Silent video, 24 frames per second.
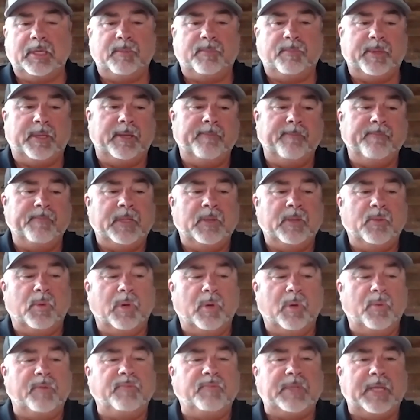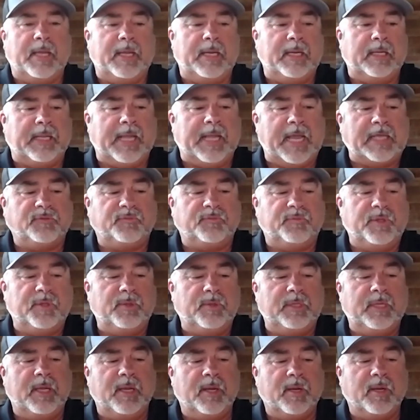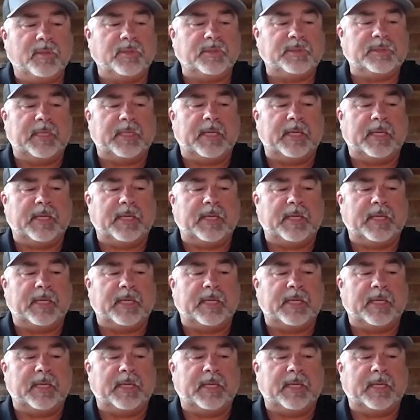But what we've done in the last few years